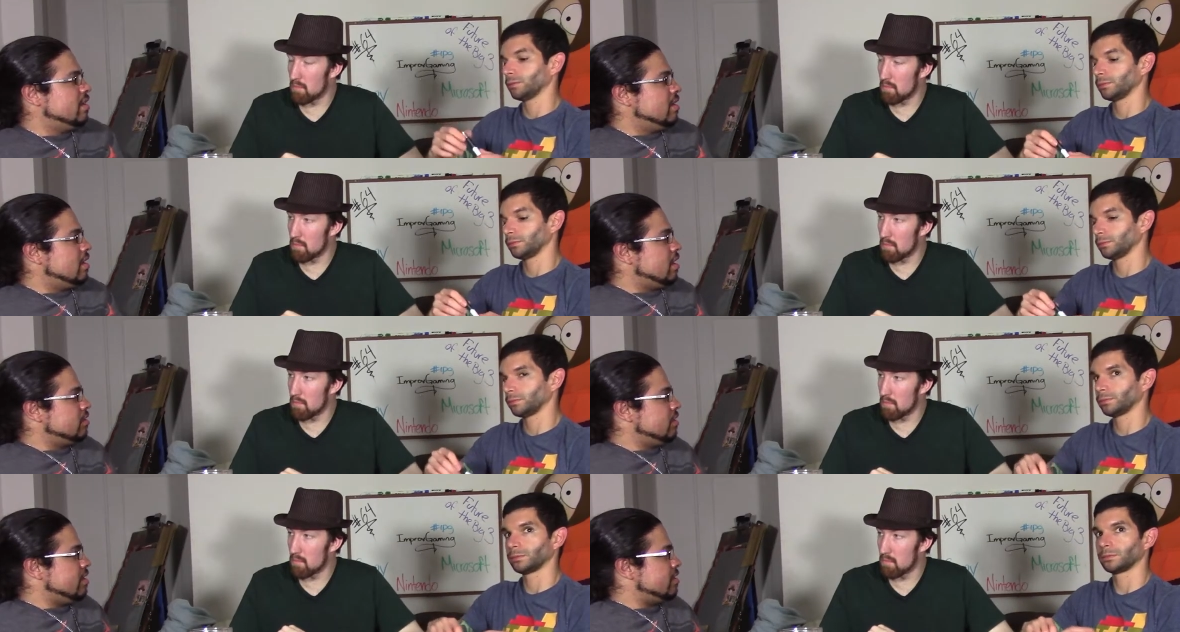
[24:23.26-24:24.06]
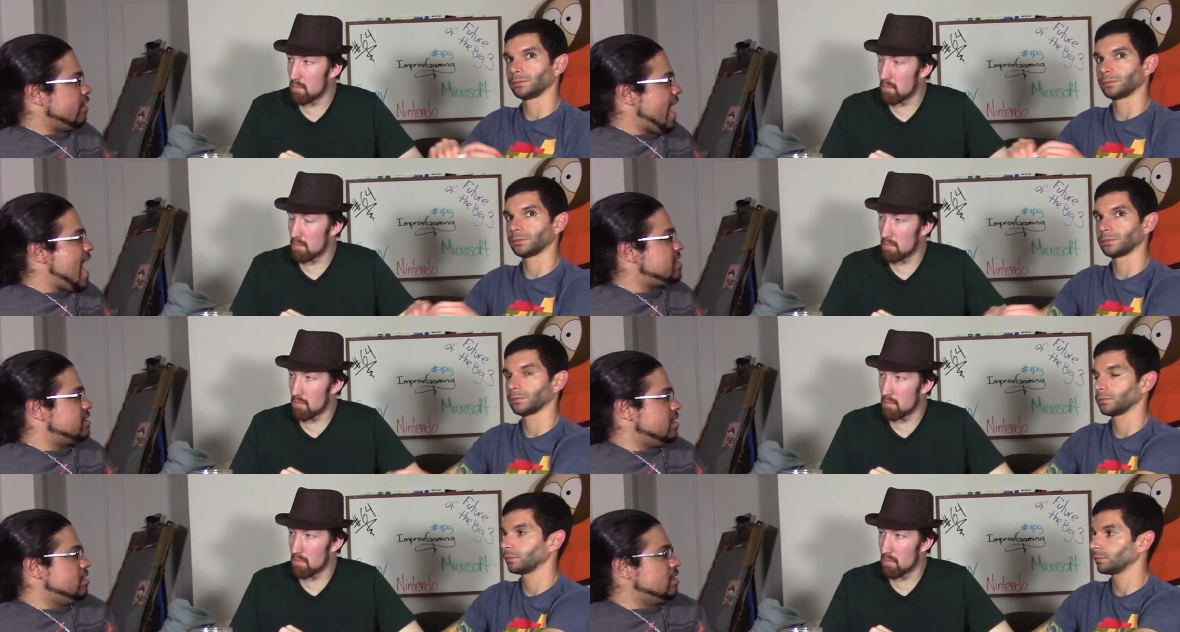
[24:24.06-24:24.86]
Speaker 1: underneath their
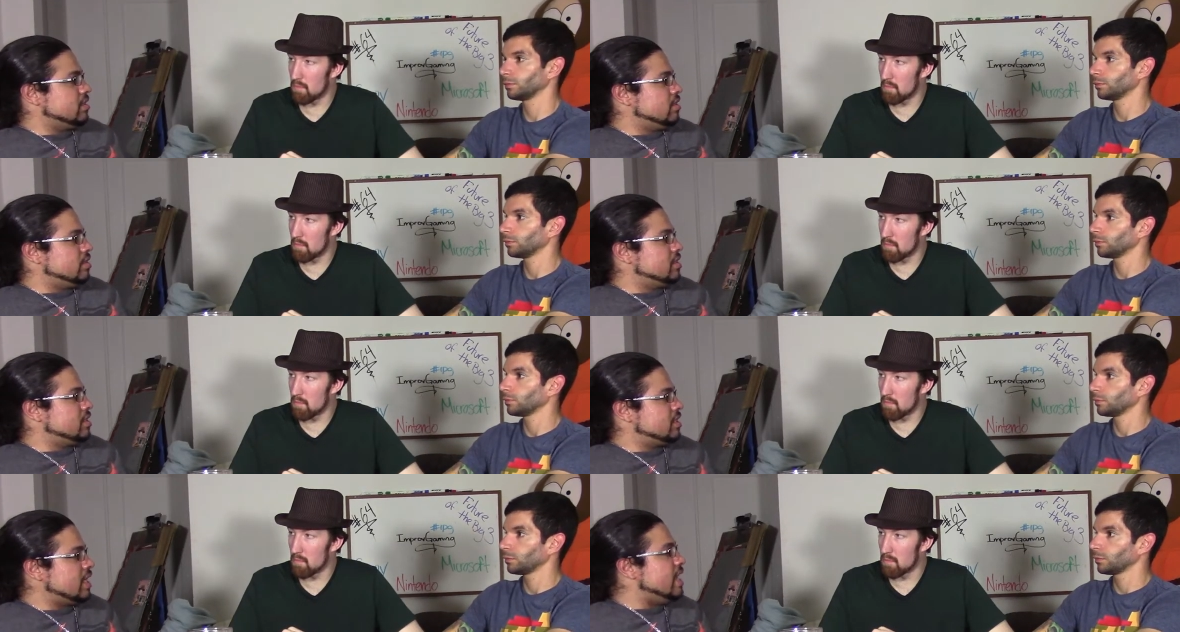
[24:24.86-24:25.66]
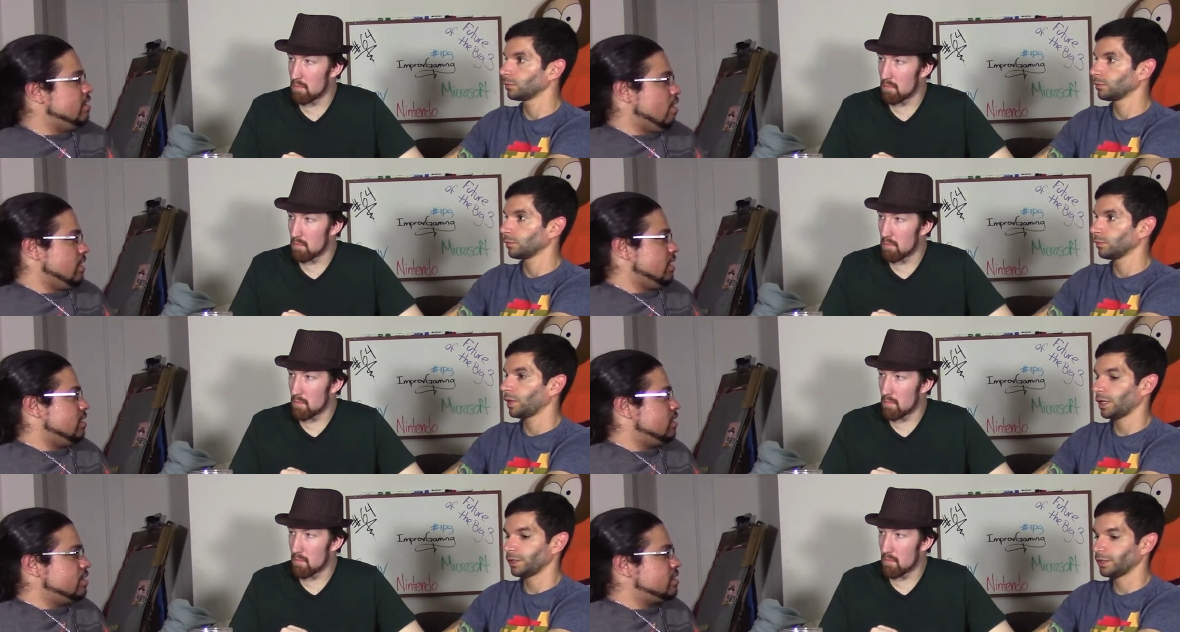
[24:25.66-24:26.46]
asses, and they're just sitting on it.
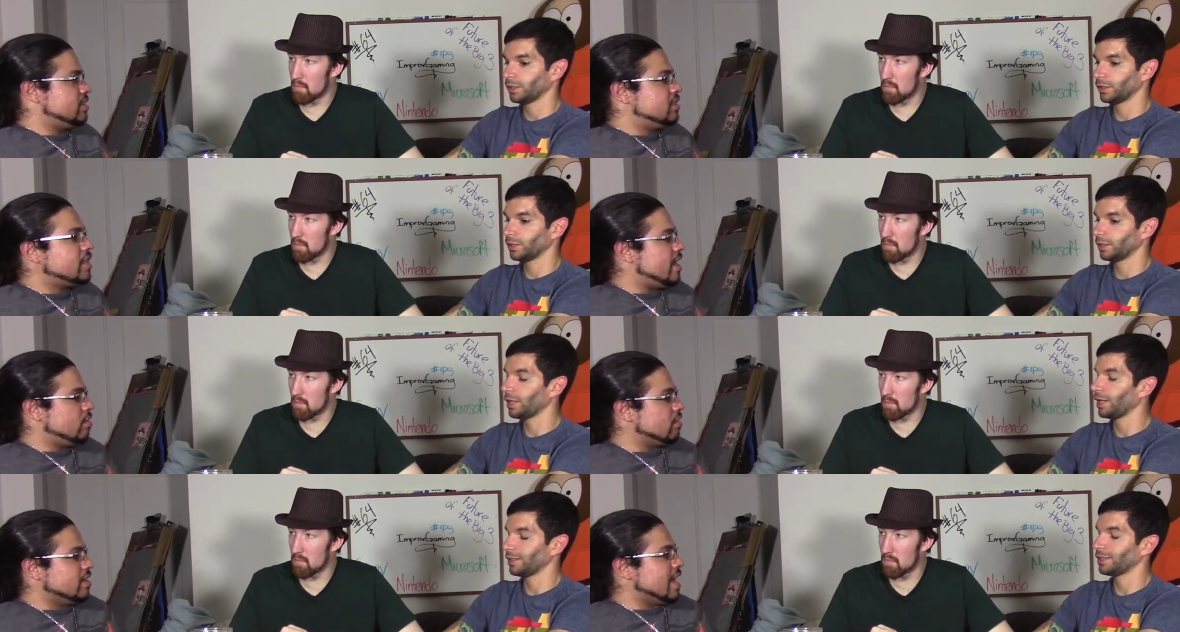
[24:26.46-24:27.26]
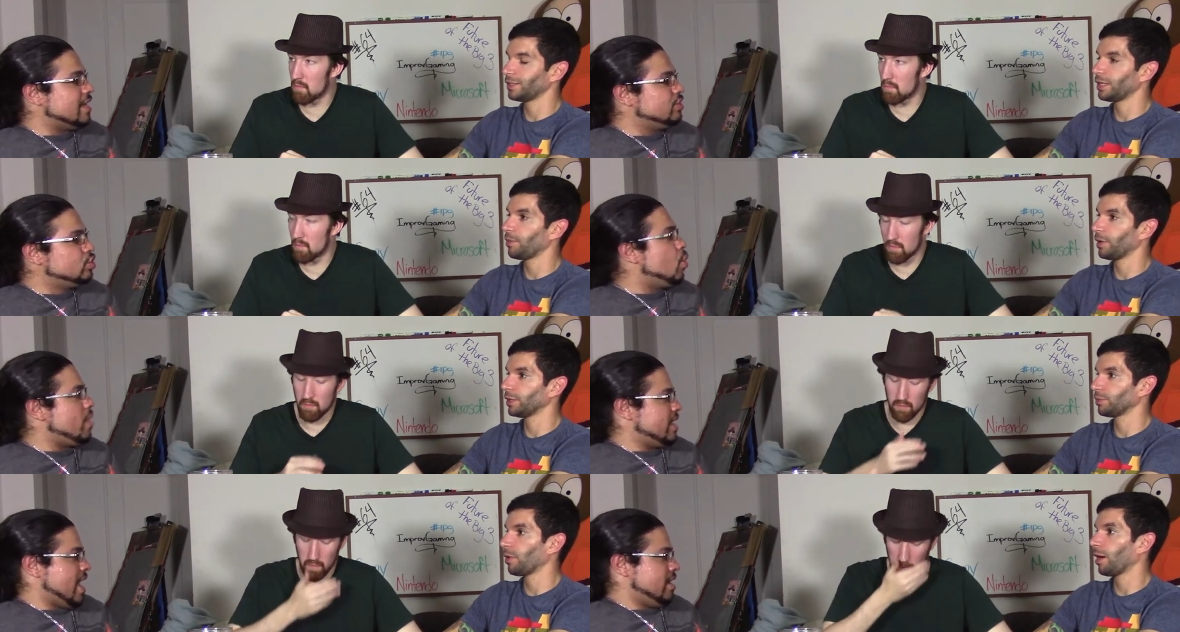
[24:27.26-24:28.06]
That's, they're just sitting on it, not
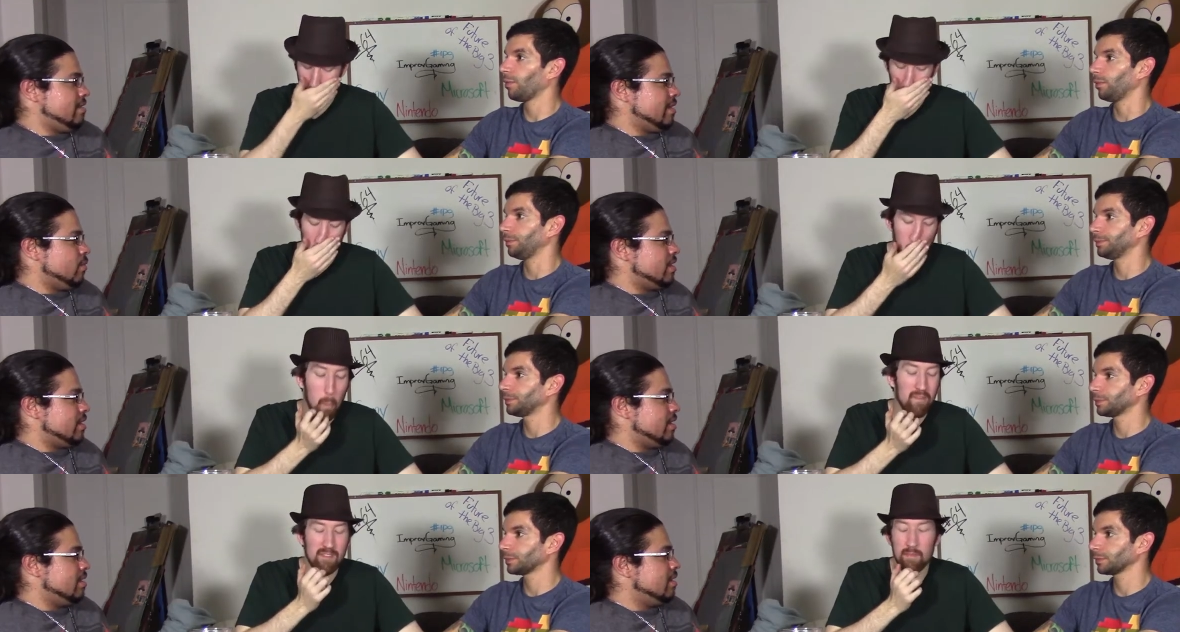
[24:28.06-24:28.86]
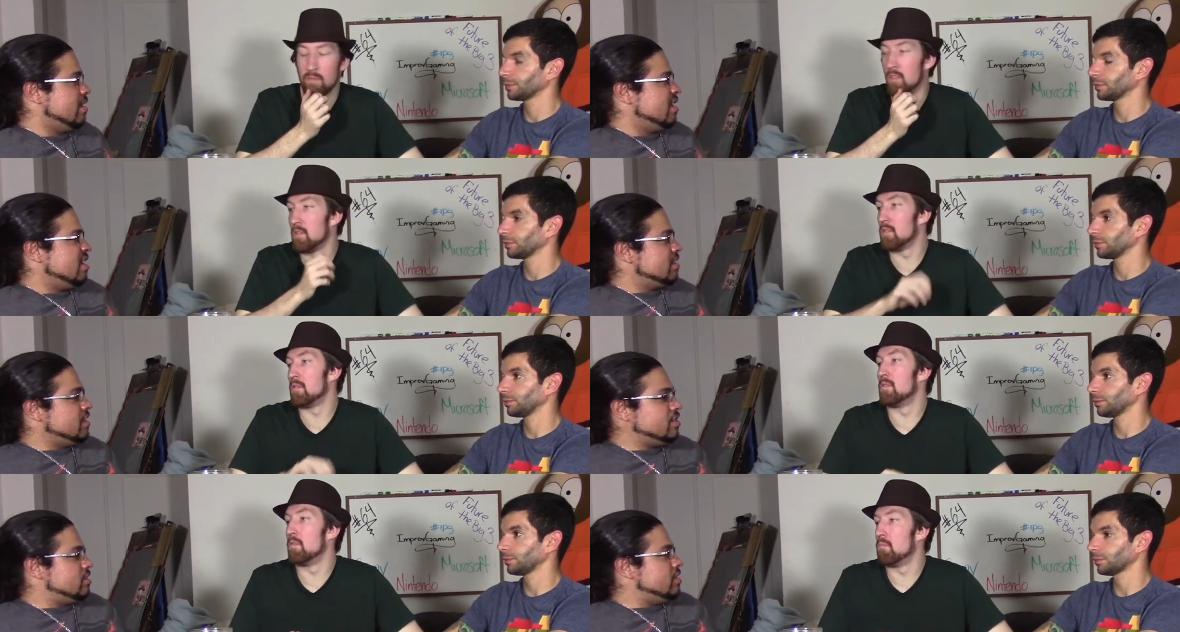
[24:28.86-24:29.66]
doing anything with it.
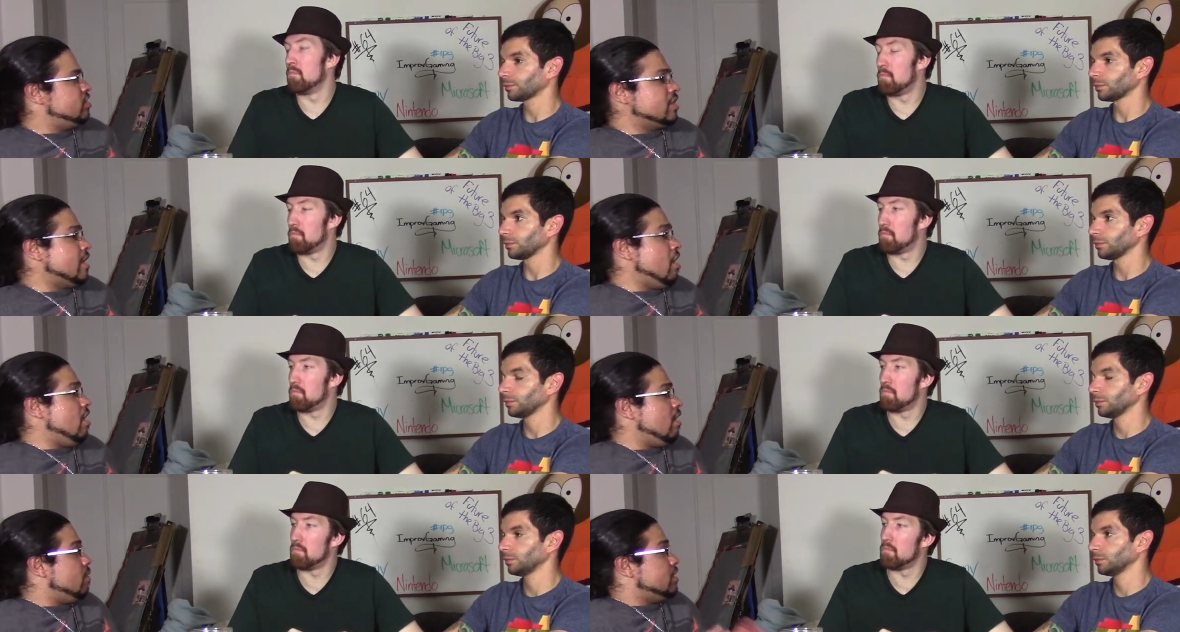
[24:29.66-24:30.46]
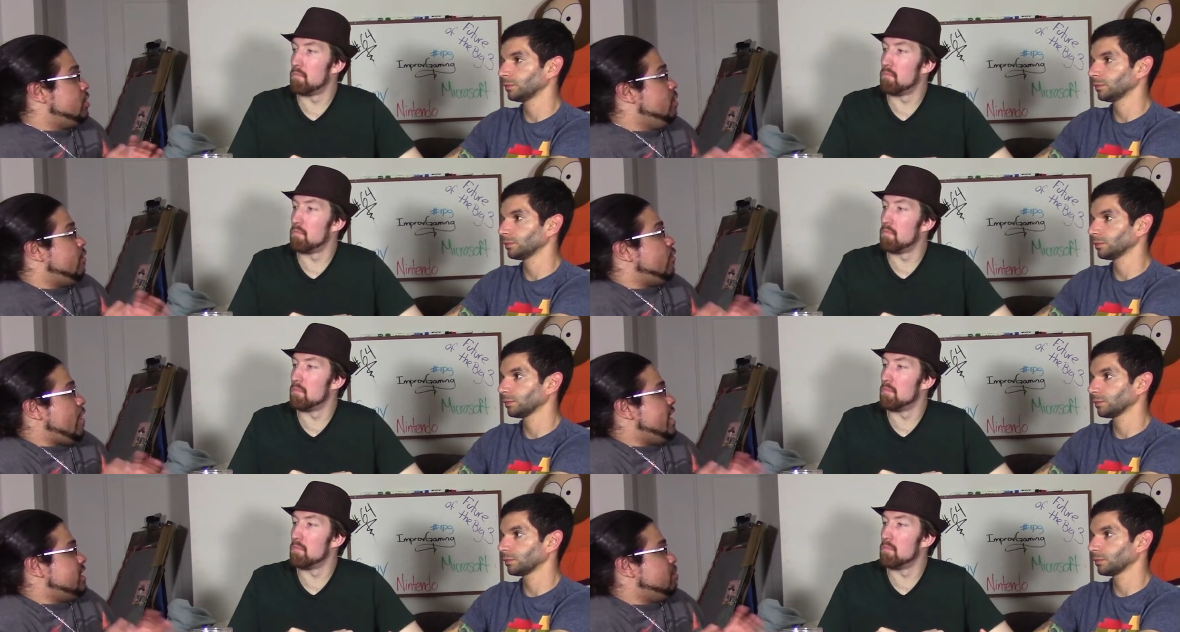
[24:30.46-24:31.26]
They're, they're just like, oh, we're too
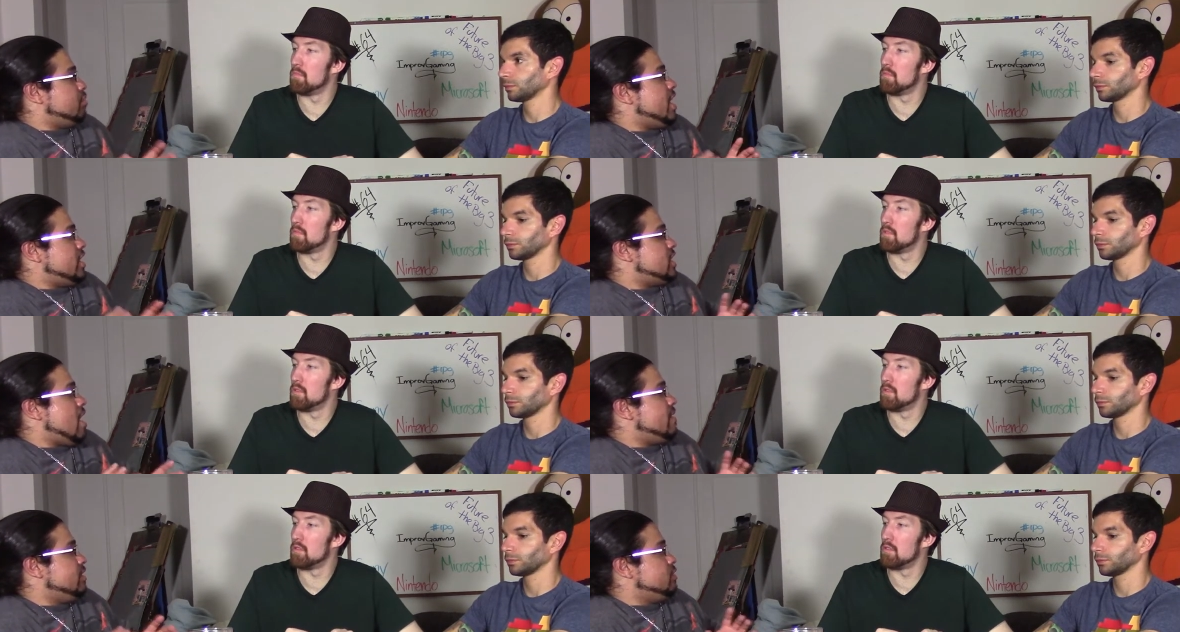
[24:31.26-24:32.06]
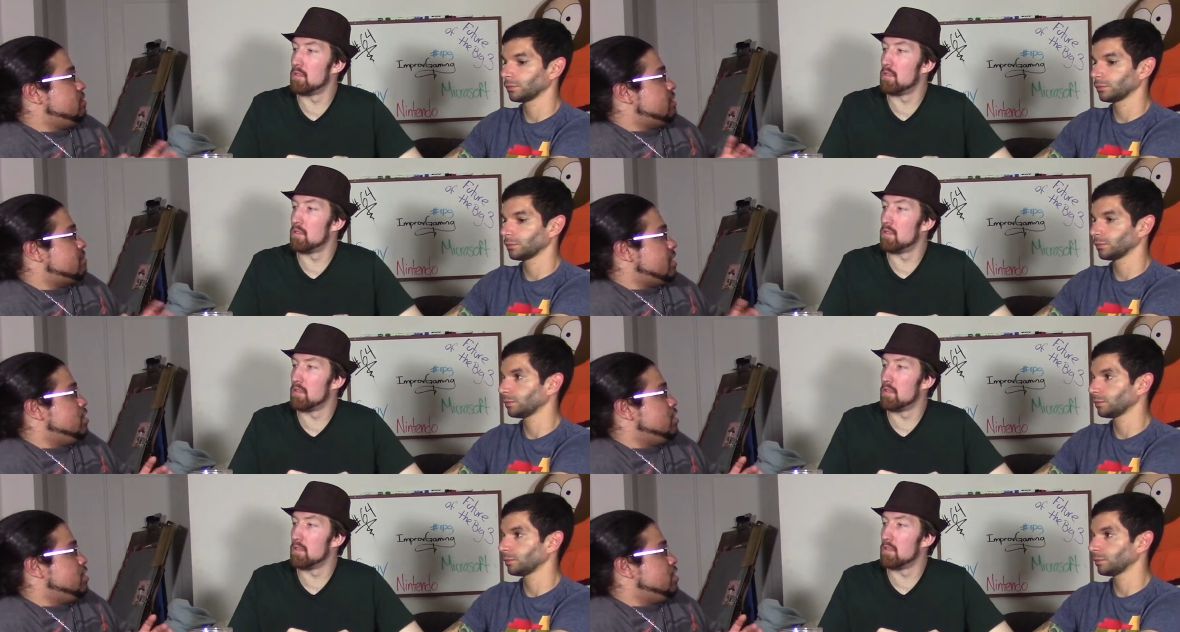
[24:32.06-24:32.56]
afraid to branch out and do something